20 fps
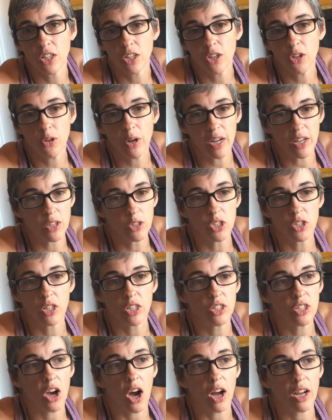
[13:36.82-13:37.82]
do is
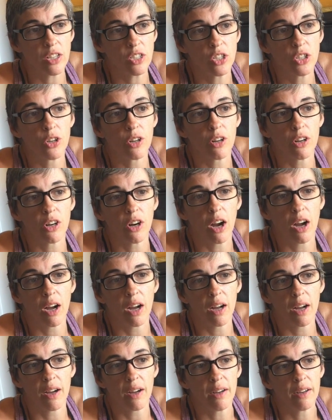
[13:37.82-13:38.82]
toss your
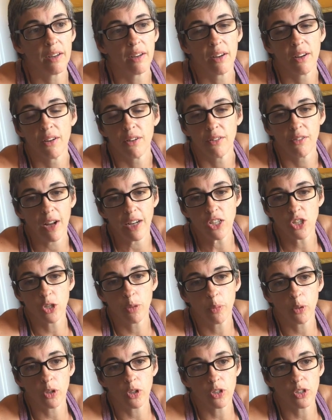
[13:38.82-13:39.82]

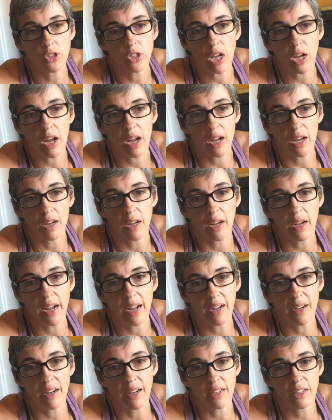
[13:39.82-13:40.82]
vegetables
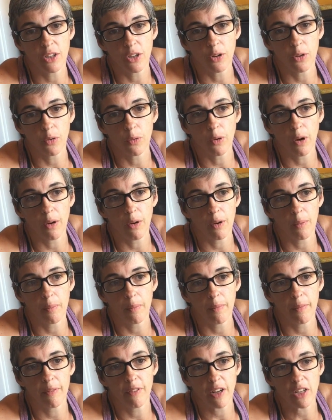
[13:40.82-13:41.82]
and your
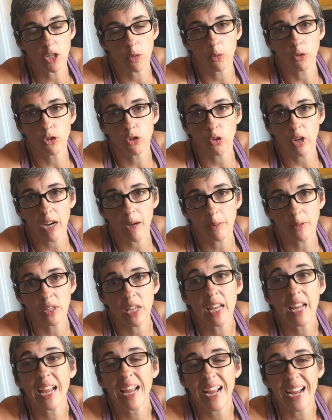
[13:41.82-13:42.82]
vegetable scraps
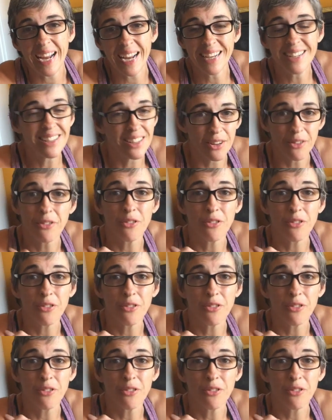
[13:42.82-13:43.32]
into the